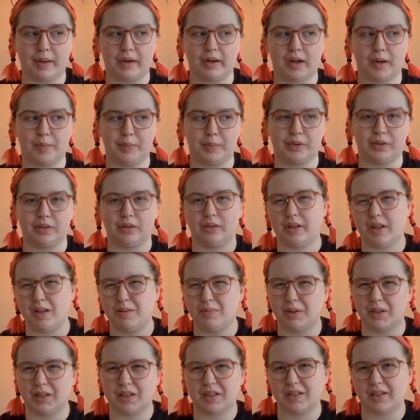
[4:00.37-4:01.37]
a couple
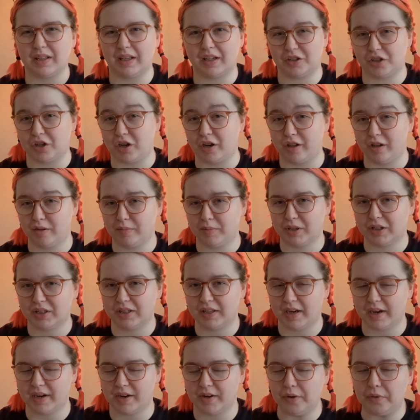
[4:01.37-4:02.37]
ebooks / audiobooks
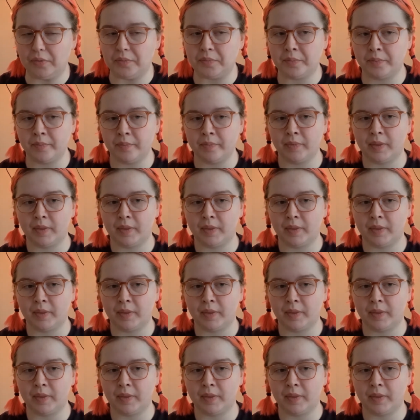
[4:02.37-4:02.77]
that I own,